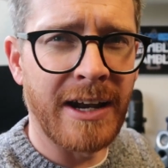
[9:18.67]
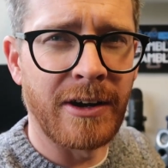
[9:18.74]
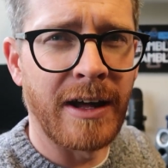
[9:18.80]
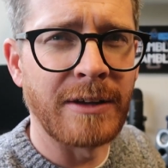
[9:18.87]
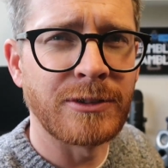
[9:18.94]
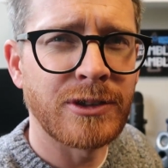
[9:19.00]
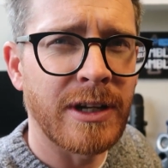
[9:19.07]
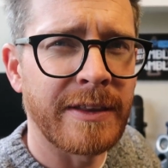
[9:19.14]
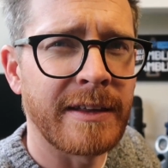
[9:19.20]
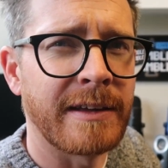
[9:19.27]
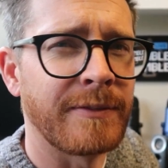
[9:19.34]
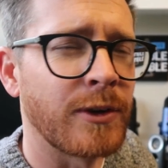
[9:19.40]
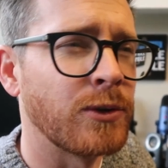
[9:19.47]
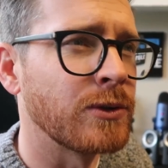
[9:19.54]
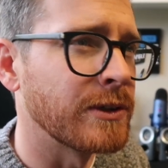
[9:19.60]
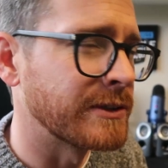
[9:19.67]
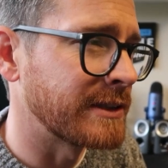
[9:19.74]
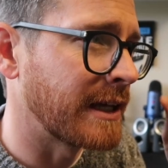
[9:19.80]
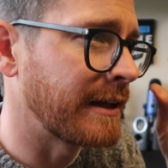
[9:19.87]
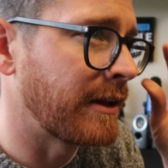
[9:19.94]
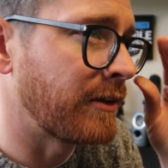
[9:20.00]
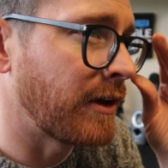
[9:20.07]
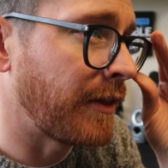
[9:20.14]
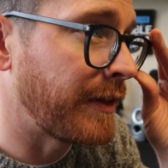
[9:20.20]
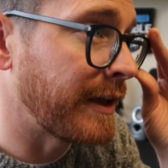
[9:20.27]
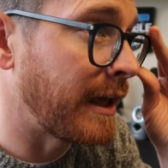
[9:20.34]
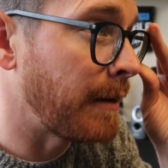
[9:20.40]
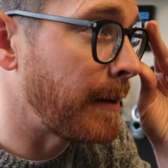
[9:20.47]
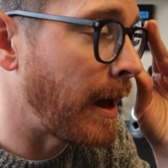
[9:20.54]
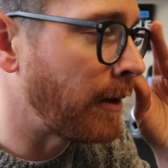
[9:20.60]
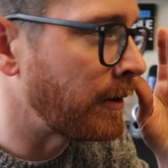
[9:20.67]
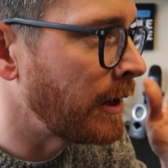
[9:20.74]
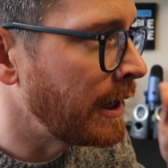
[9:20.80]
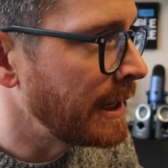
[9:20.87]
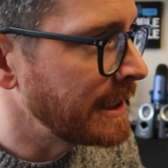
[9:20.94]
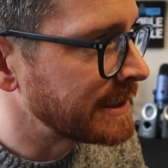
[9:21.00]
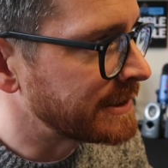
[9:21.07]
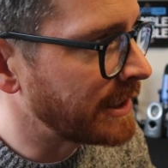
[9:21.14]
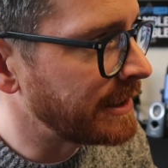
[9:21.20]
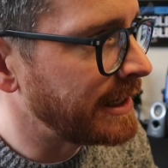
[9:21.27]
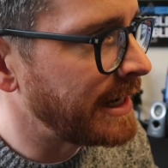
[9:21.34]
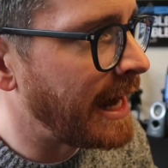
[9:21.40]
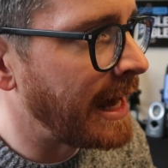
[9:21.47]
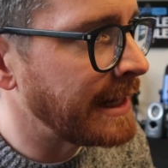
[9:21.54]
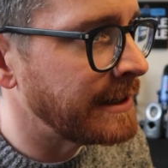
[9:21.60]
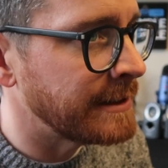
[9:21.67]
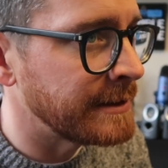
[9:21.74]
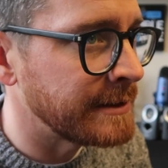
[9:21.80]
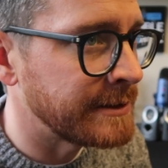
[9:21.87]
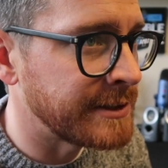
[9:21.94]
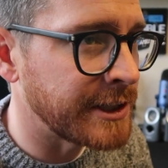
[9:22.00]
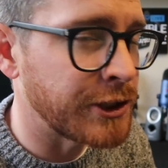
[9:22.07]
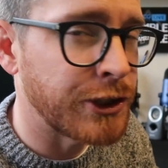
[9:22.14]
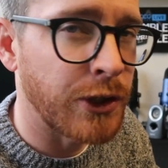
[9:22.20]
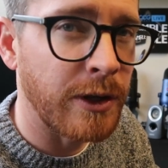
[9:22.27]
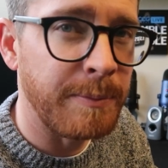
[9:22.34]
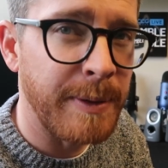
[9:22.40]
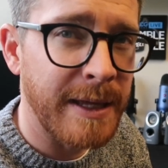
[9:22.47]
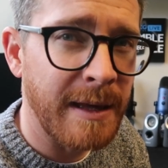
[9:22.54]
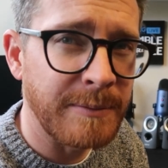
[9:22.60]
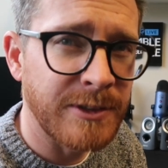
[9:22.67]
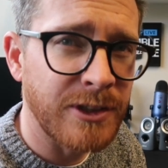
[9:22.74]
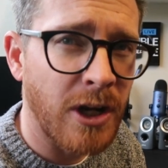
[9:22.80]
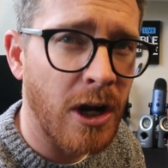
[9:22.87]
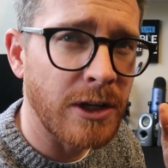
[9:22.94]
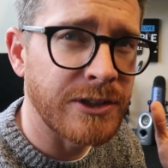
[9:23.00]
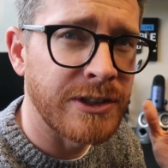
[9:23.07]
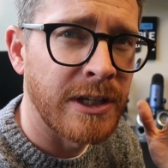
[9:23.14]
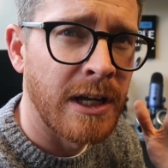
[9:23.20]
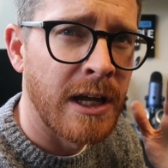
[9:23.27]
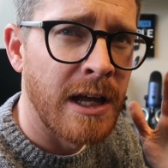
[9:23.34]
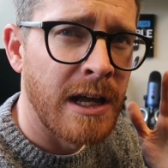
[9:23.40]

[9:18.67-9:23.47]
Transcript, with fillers: I don't know. I was trying to think of a cool saying there. Nothing came out. Sunday night, 6.30 p.m. start.